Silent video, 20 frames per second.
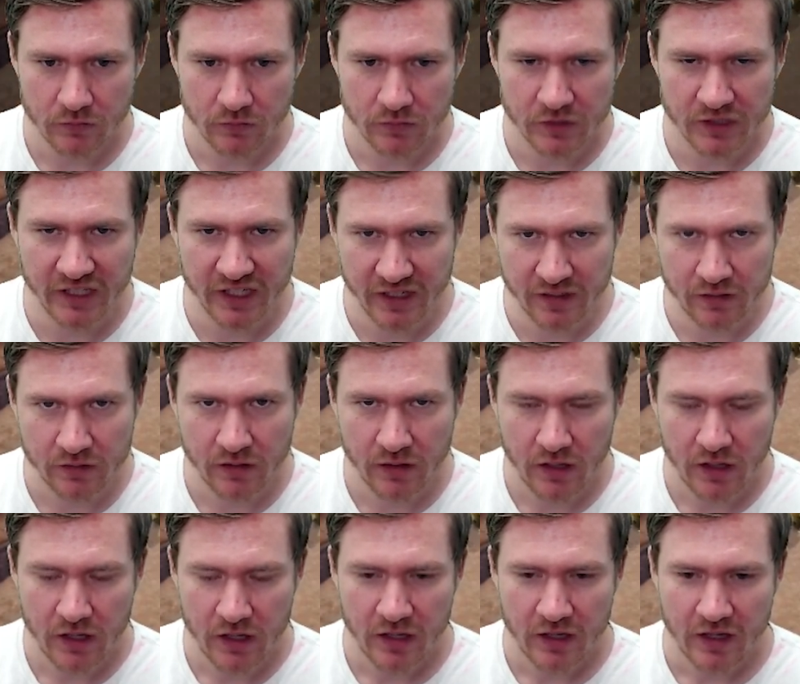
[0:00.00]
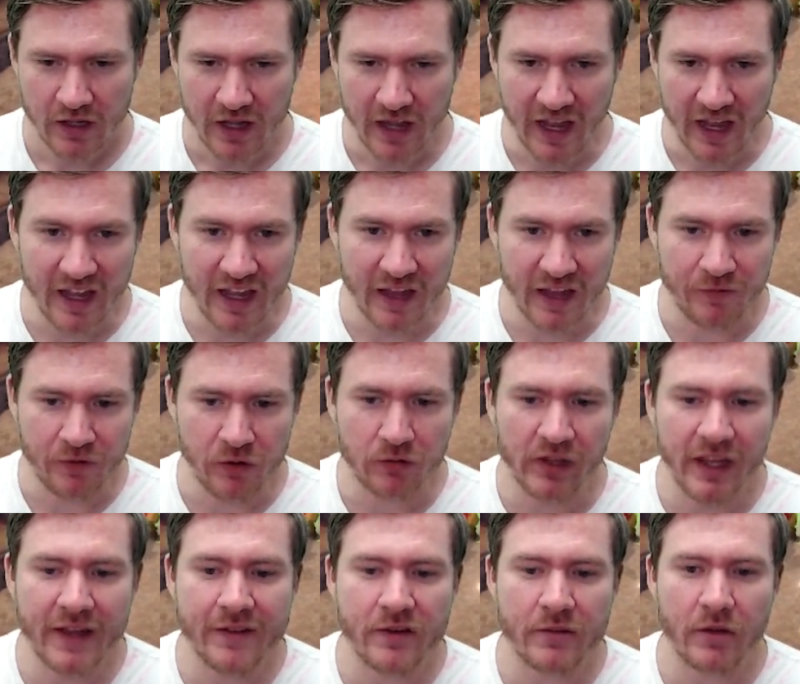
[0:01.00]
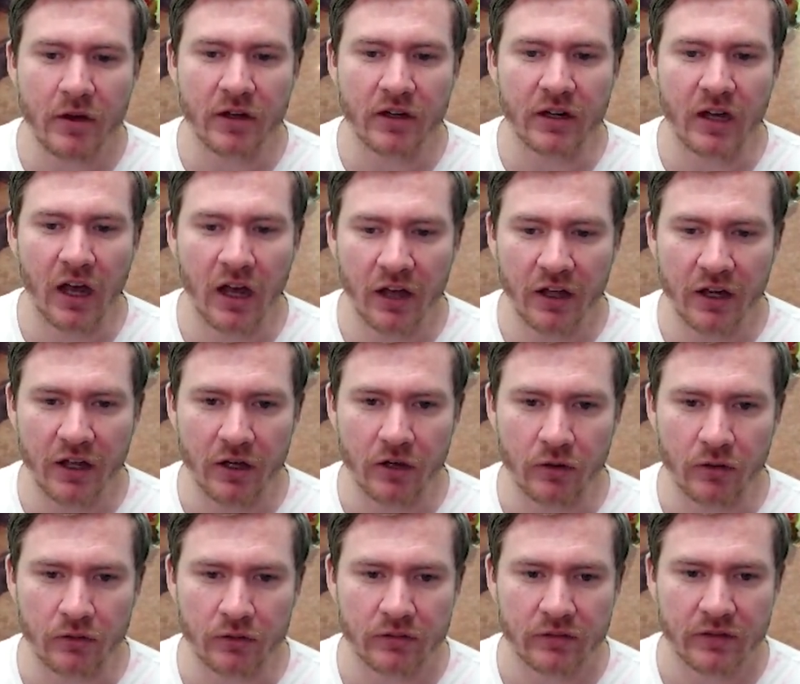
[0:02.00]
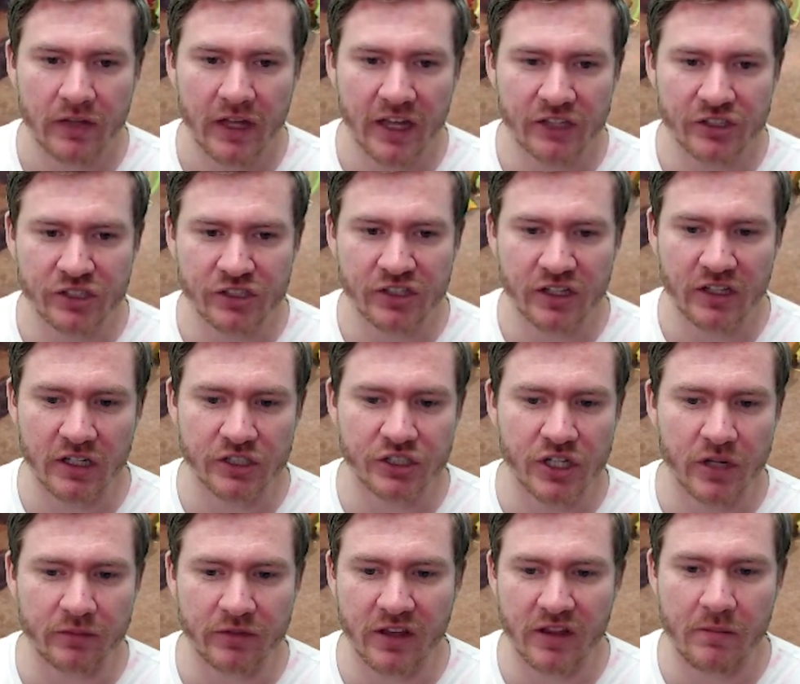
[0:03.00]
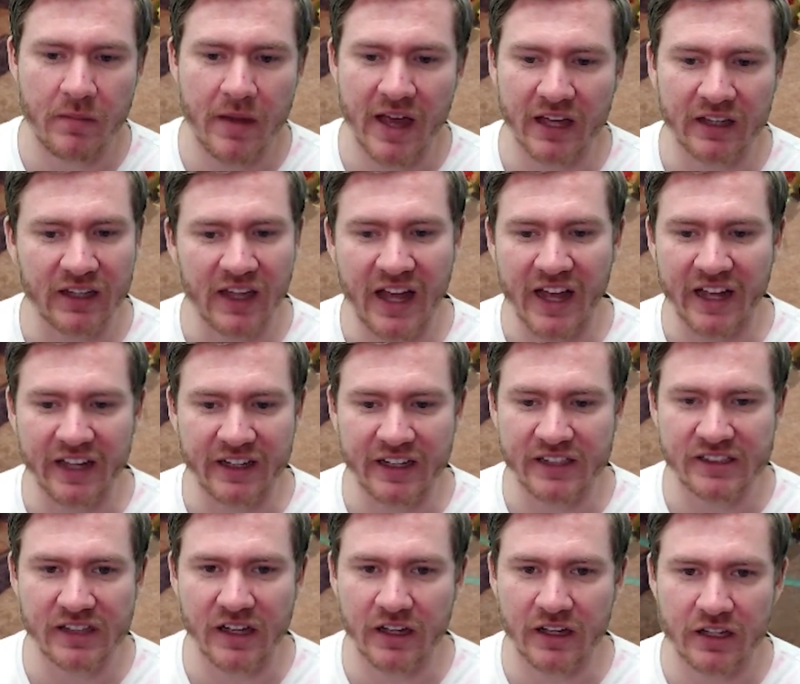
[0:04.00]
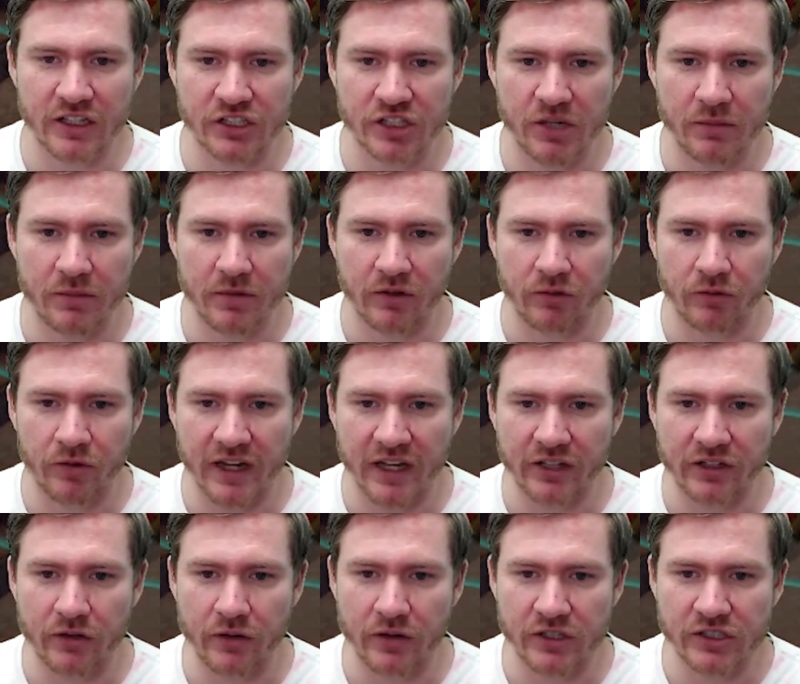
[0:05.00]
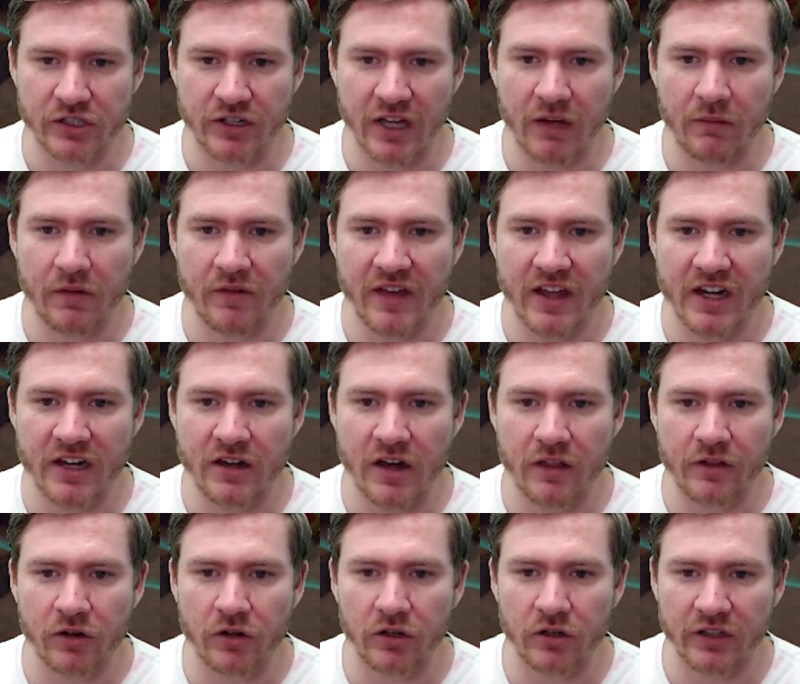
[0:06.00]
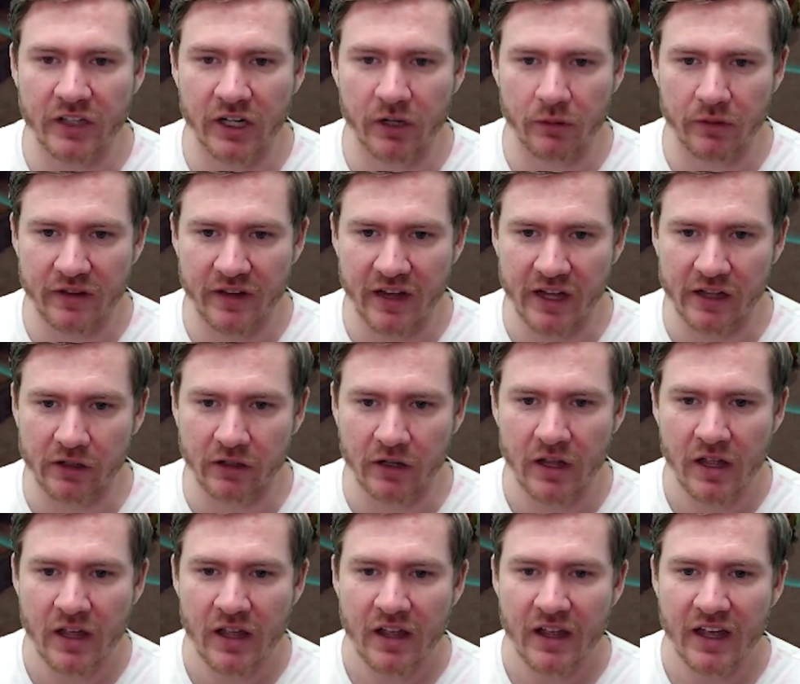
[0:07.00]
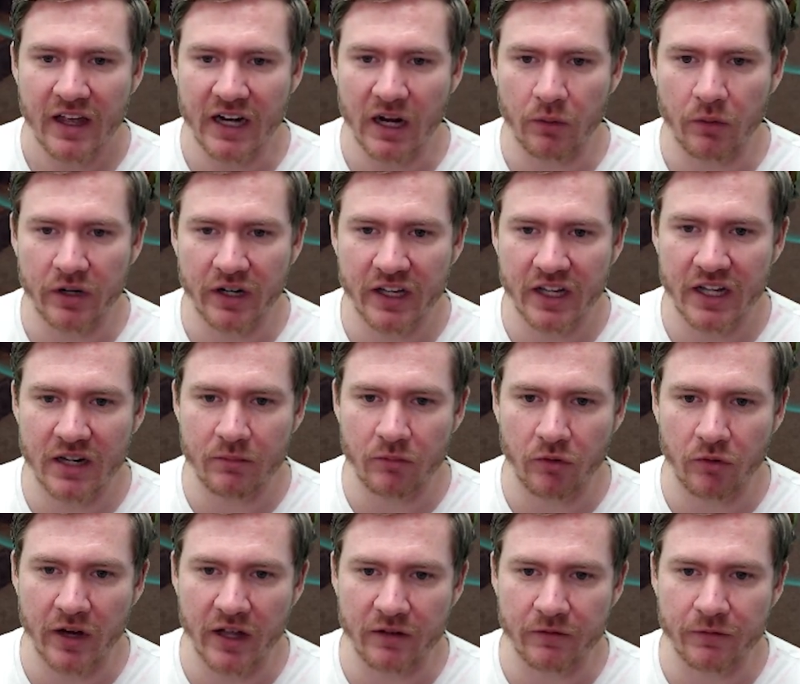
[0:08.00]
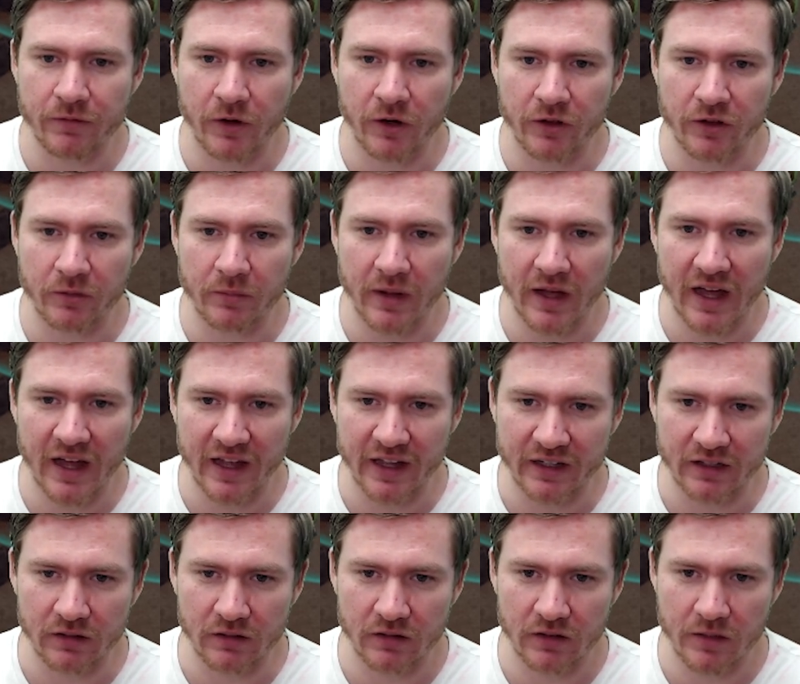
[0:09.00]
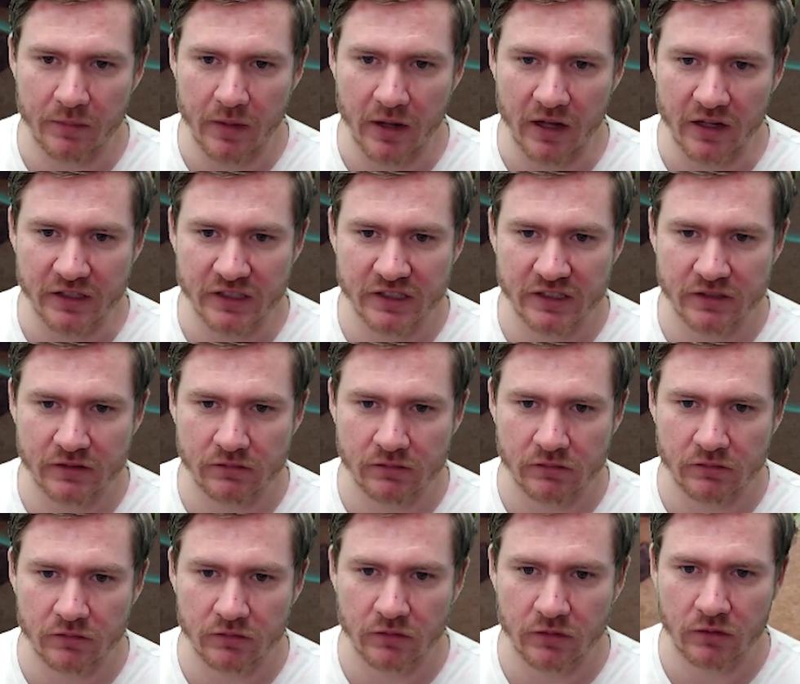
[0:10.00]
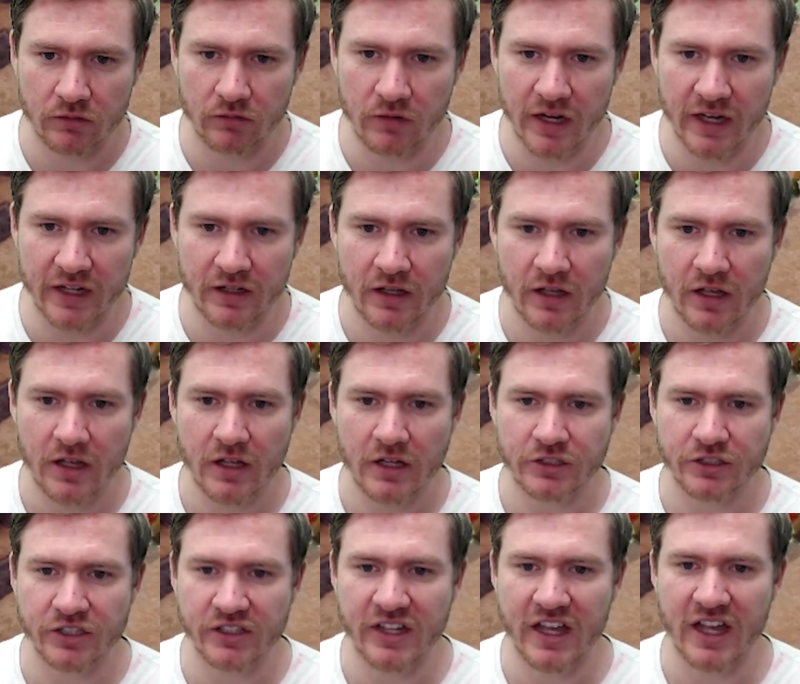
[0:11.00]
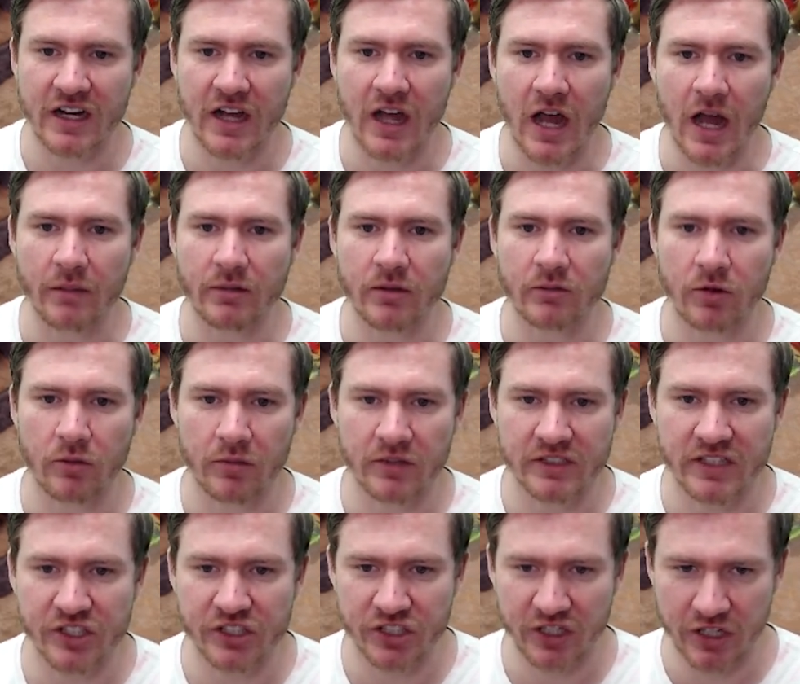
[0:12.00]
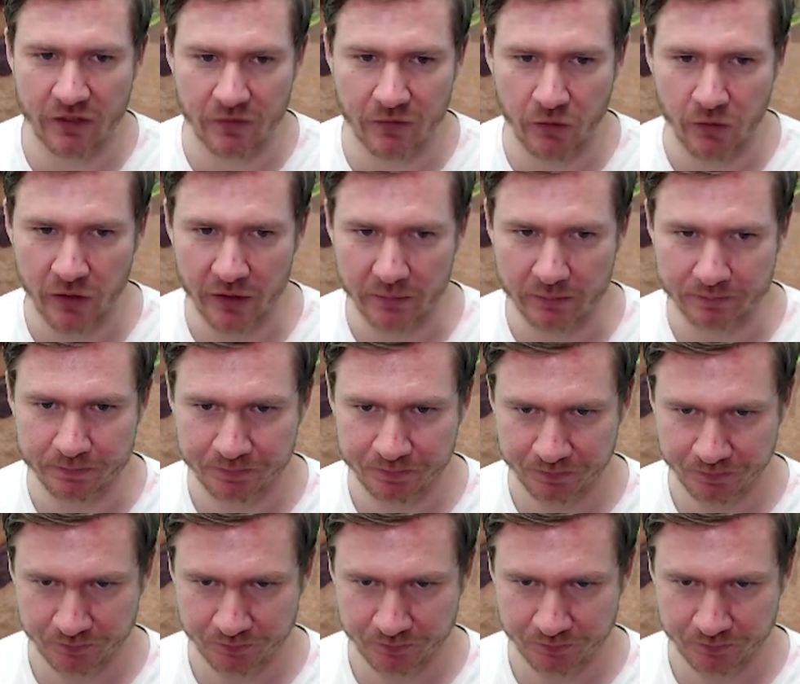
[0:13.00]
See, if you leave him on auto, he's just going to jump to the back line. He's not going to jump in the ring and do it. So now we've got another ult here with Taylor, and I want to get him around further behind the boss, right? Just kind of optimal positioning for him.